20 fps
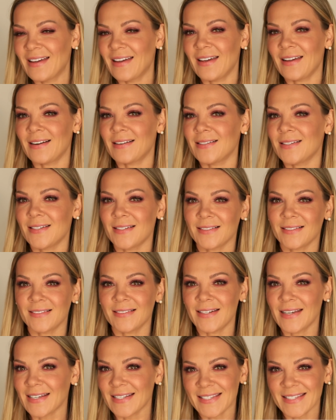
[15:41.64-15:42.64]
And until
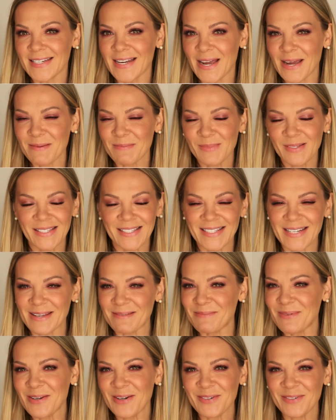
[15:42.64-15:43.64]
next time, stay
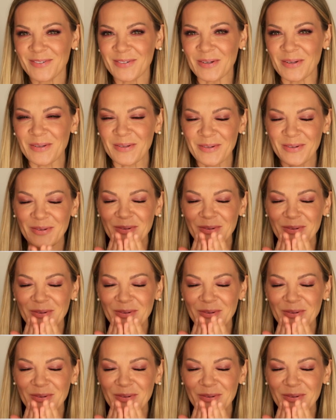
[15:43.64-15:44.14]
beautiful.